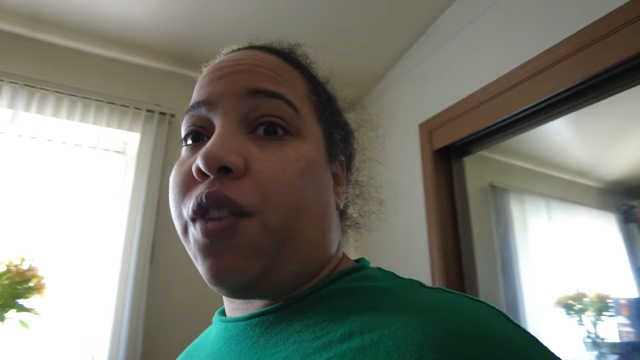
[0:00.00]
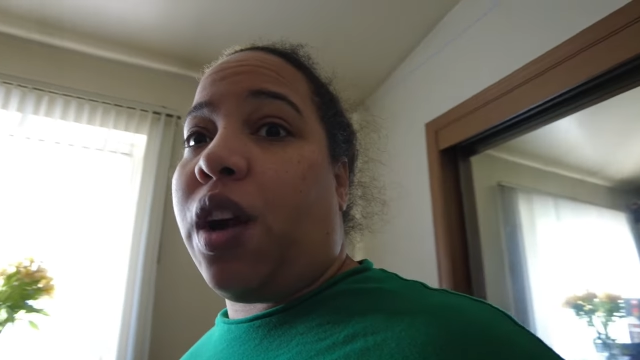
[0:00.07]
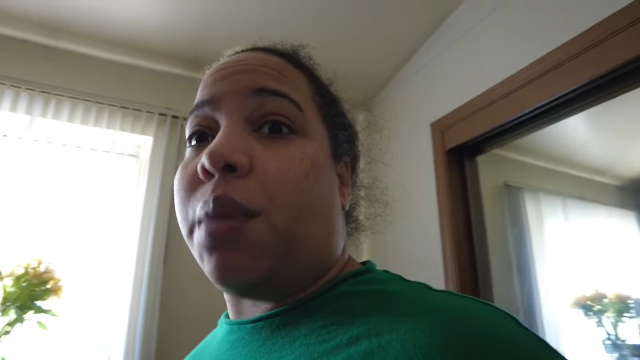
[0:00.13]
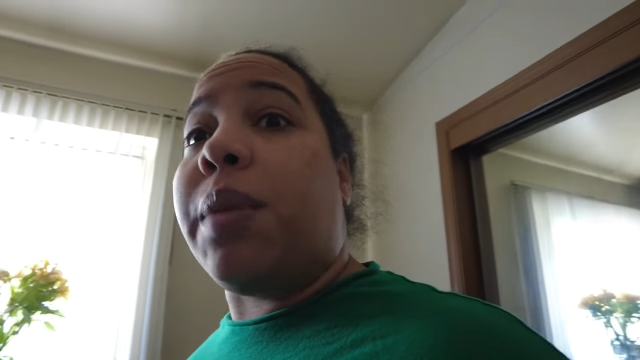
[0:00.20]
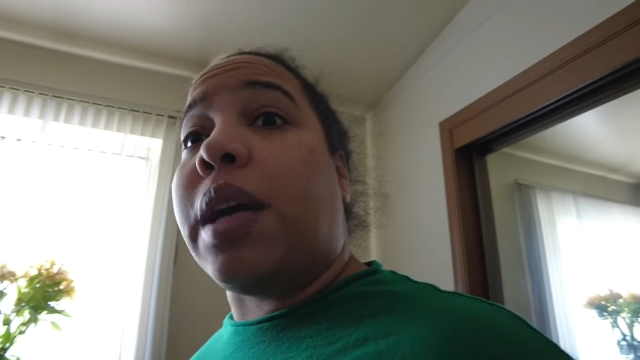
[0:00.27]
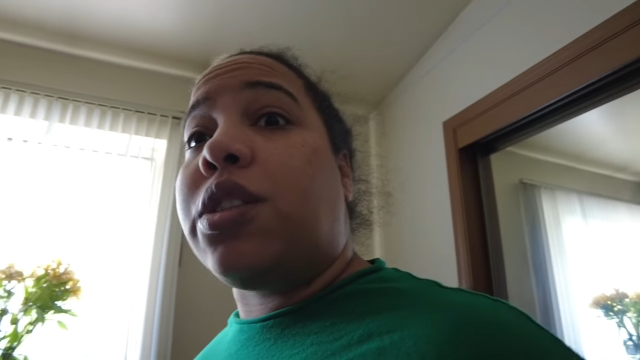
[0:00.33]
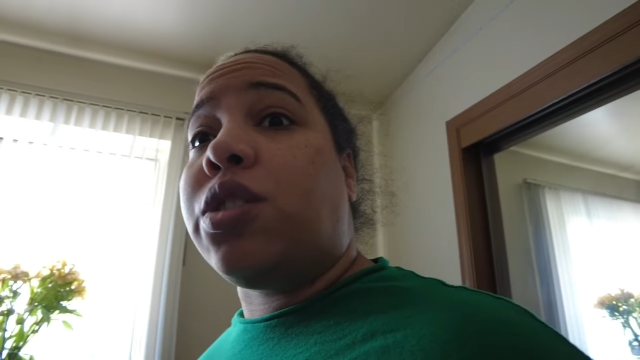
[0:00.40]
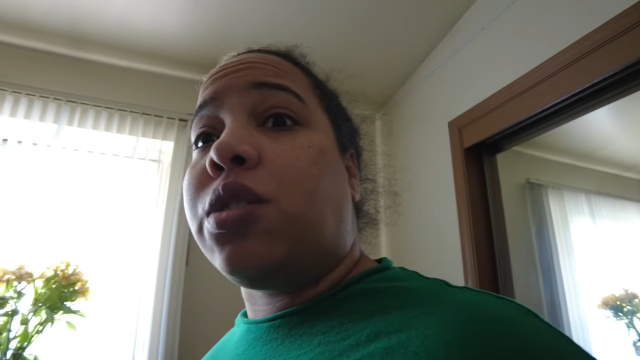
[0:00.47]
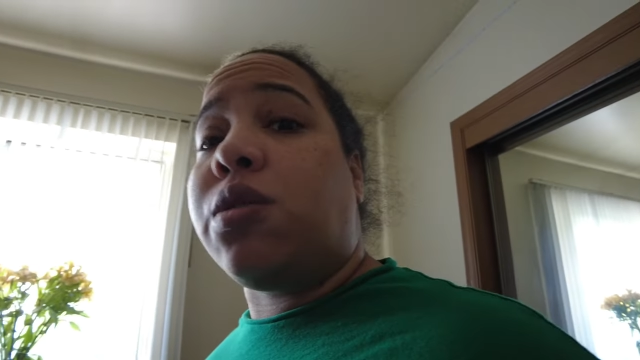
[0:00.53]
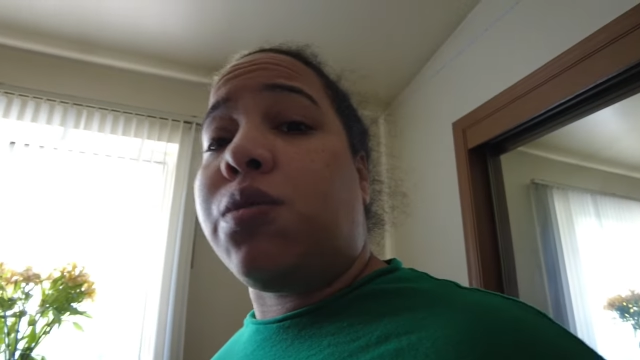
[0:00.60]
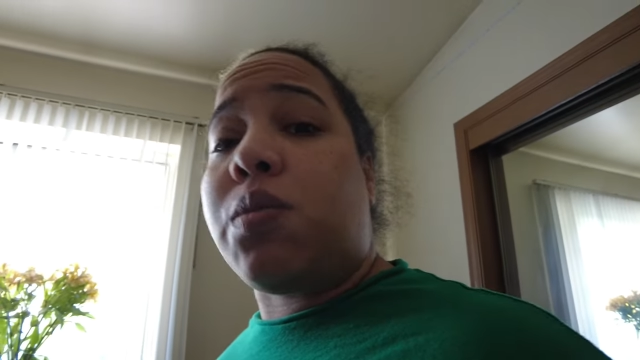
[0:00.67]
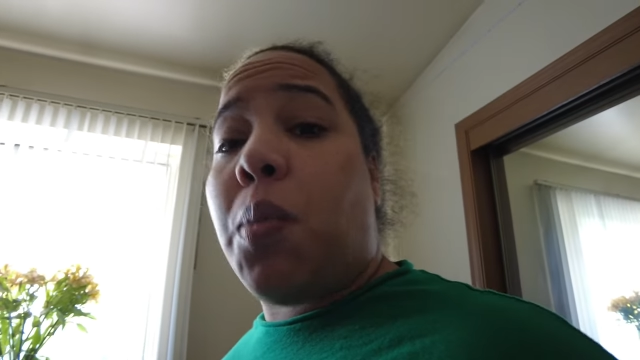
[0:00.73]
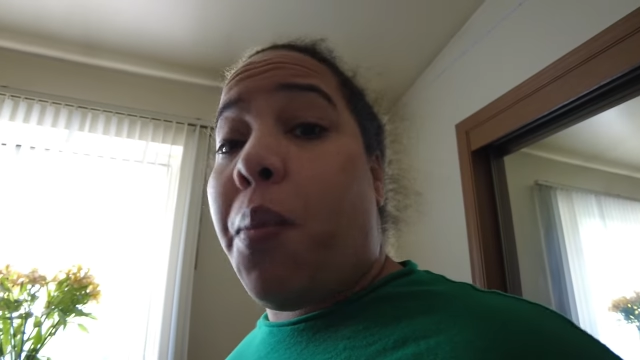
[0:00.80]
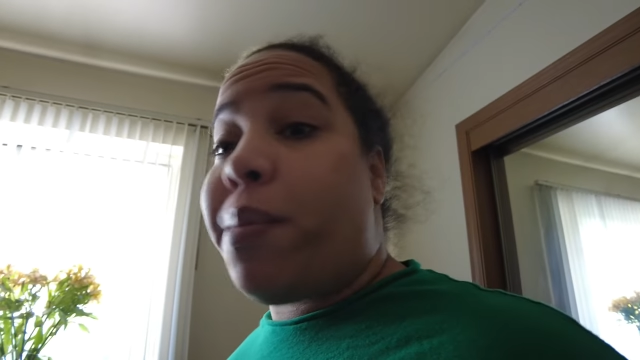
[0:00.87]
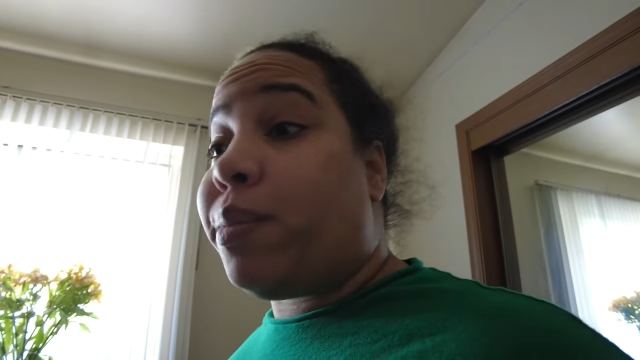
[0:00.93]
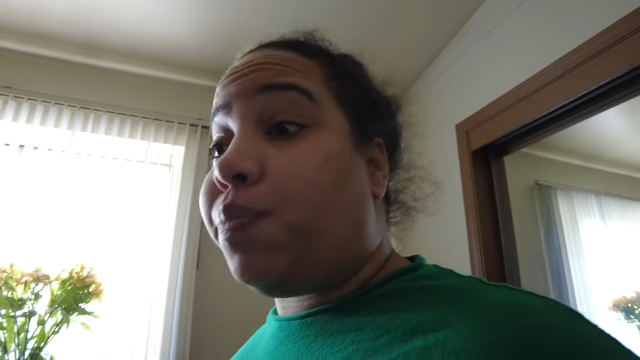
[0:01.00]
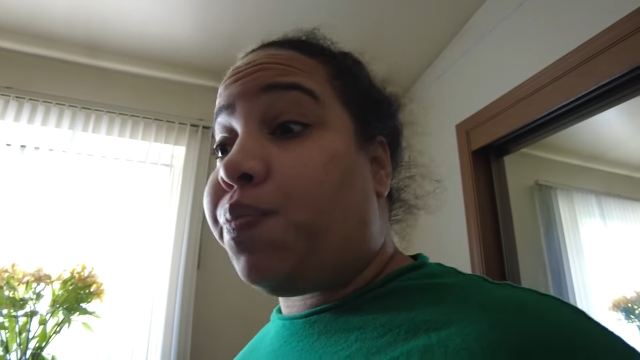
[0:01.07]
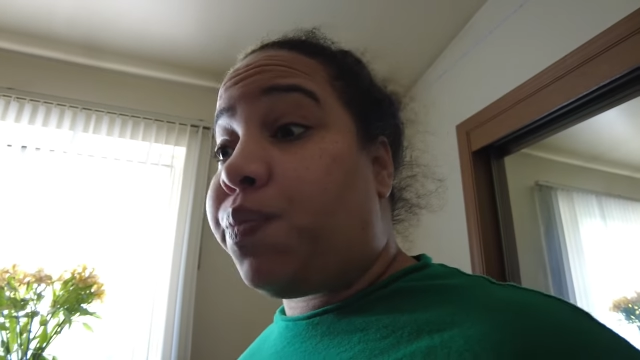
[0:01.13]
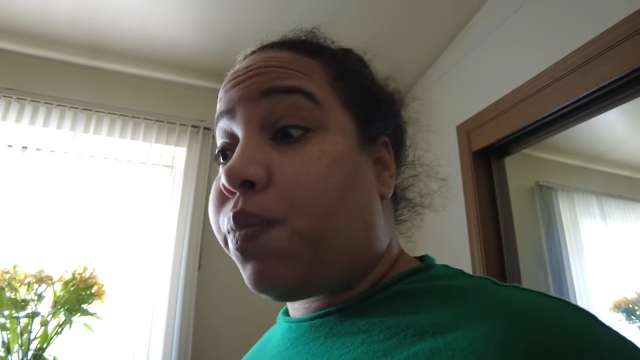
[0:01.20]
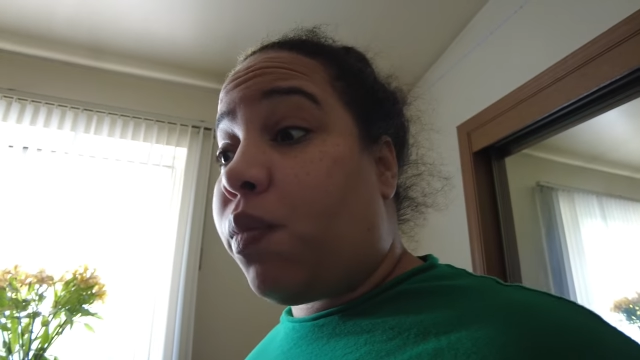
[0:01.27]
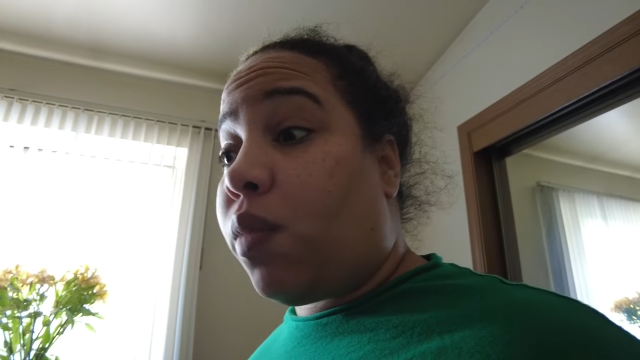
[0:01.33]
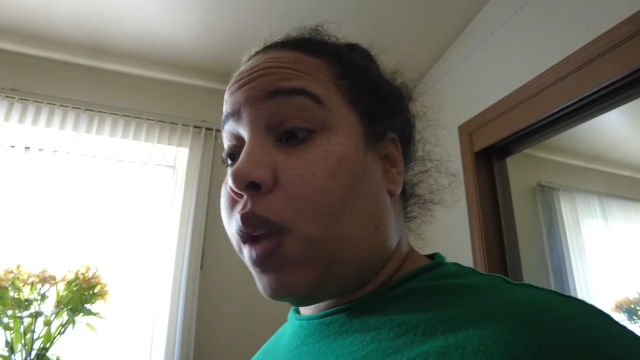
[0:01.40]
for our bedroom,
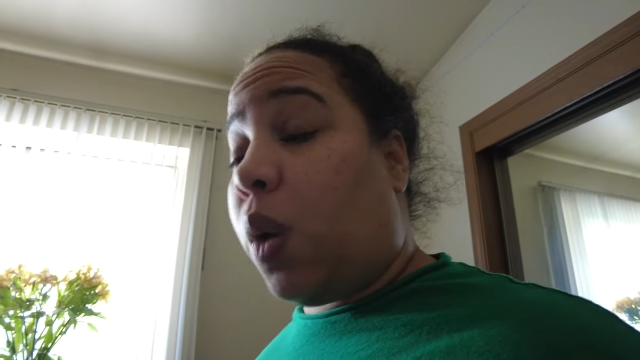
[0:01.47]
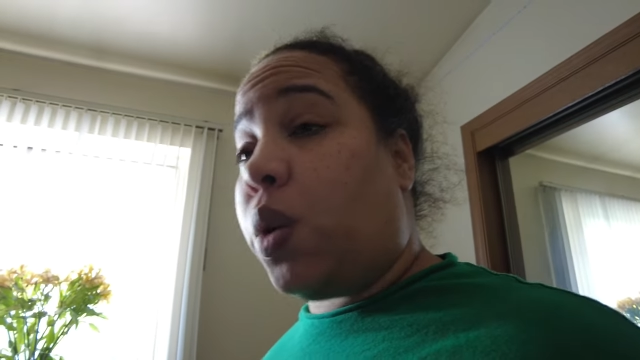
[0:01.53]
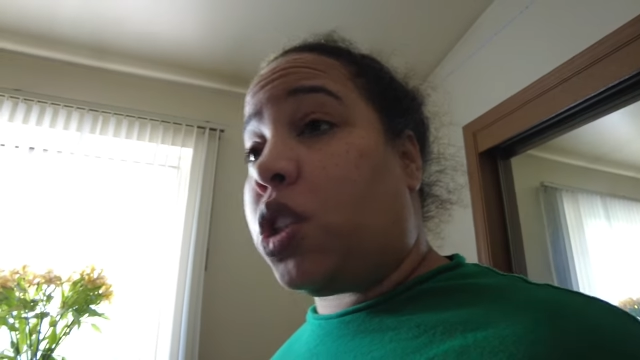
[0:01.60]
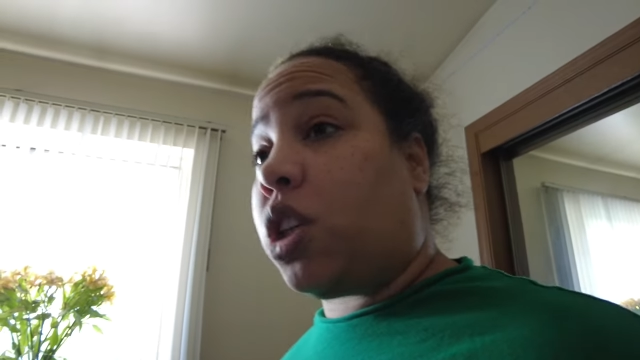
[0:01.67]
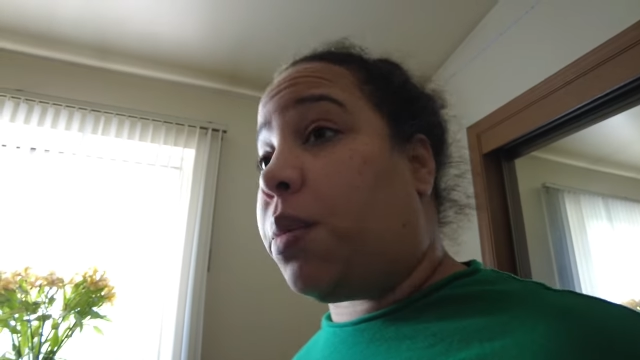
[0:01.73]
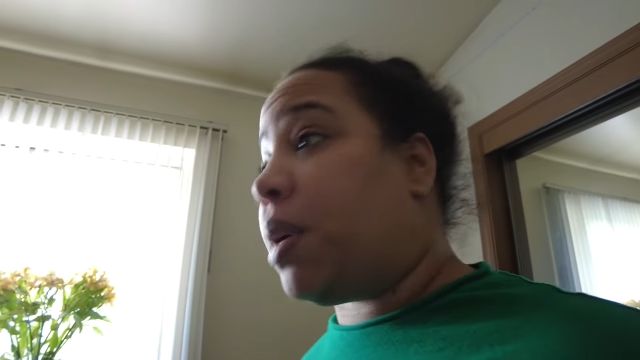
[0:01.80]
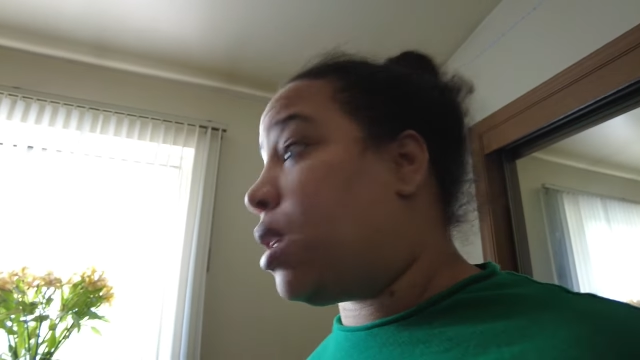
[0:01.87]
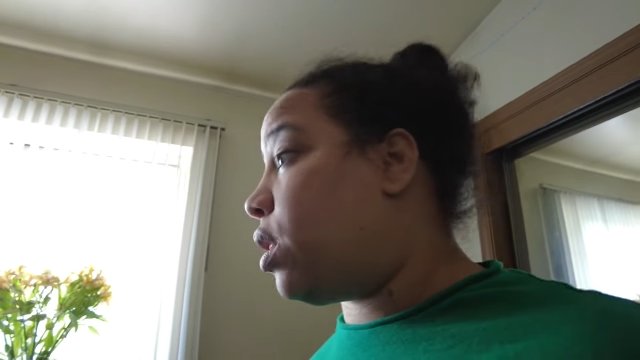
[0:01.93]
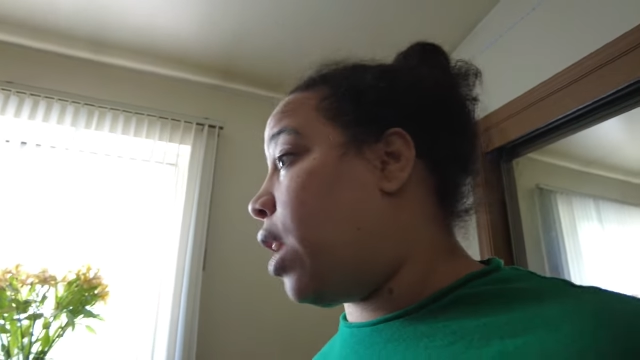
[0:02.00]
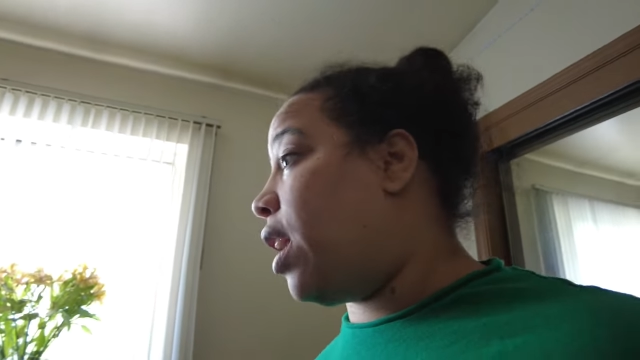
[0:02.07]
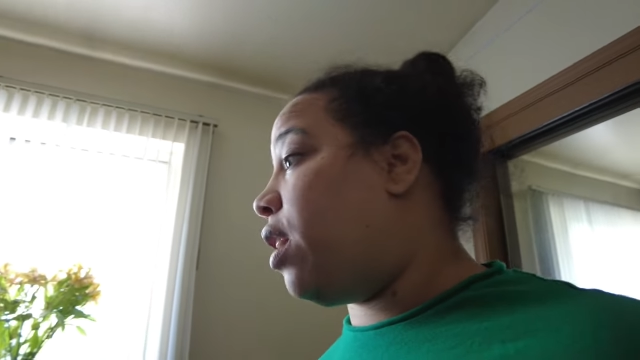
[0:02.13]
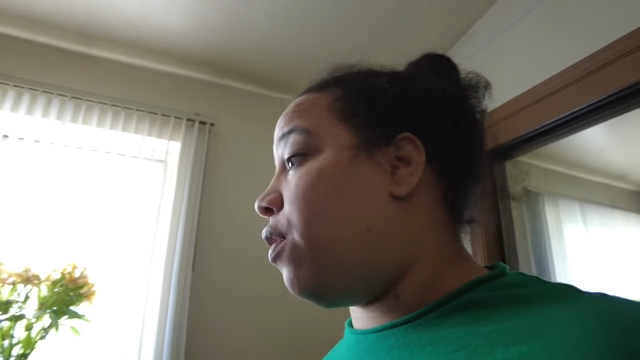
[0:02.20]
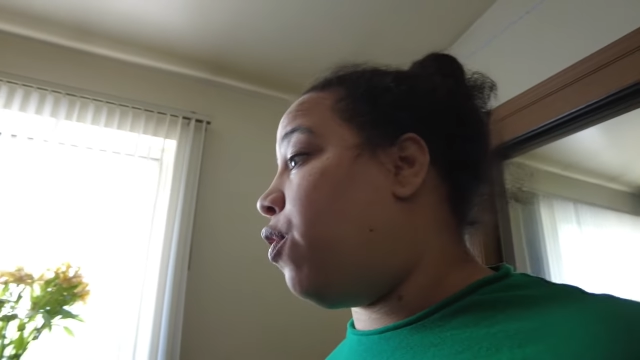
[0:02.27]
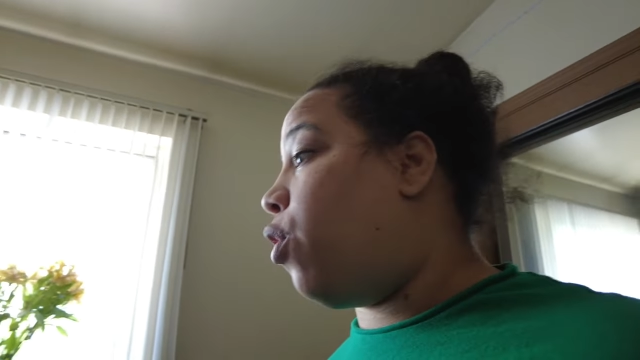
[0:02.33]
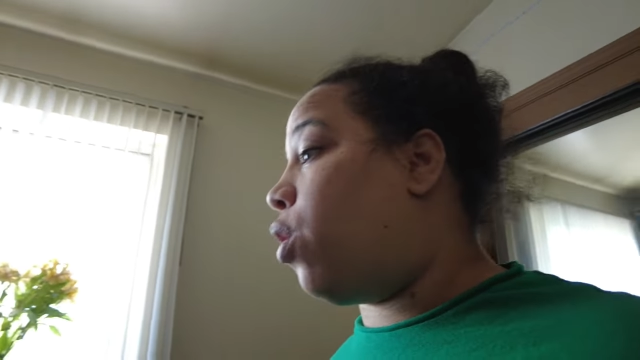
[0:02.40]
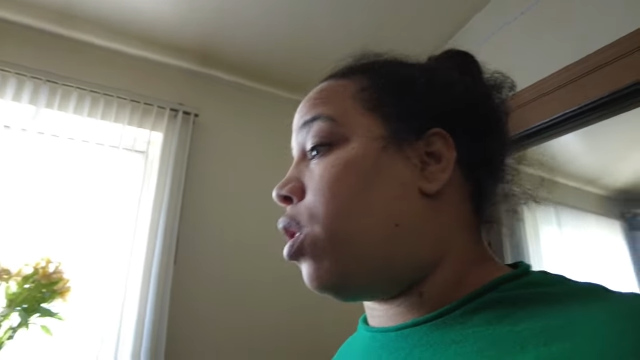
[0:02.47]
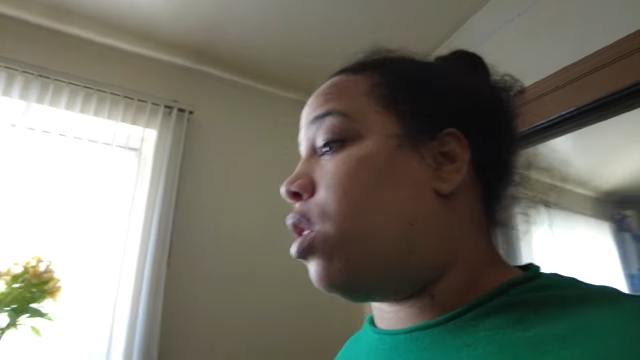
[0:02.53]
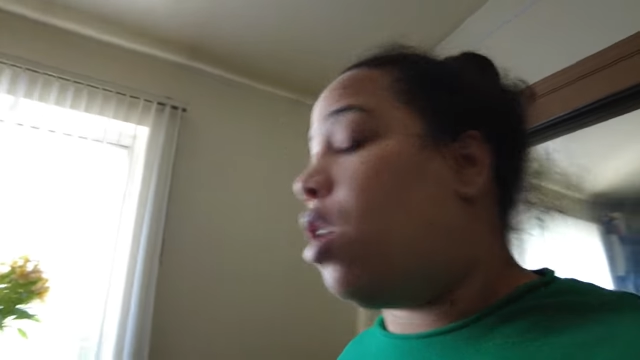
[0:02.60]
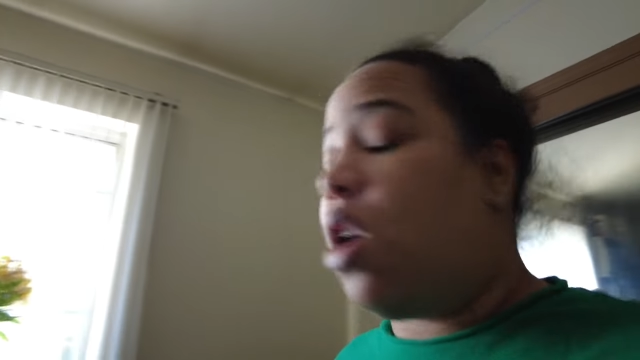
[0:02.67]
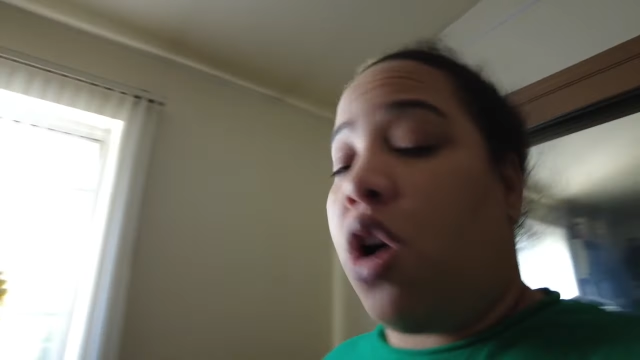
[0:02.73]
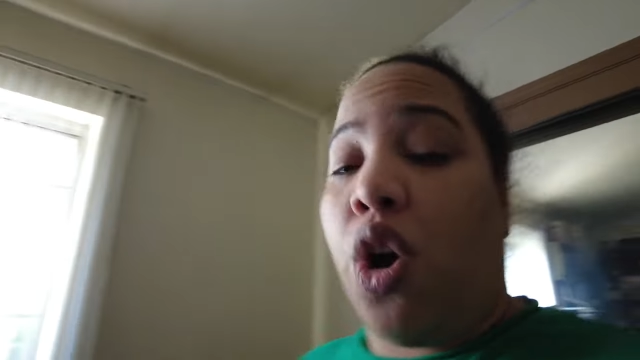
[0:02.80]
which I'm excited for.